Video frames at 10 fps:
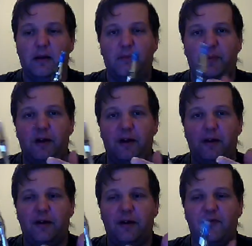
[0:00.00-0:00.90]
But
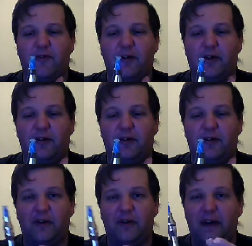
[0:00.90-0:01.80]
overall,
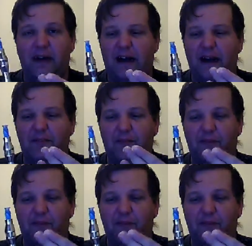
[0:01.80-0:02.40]
I'm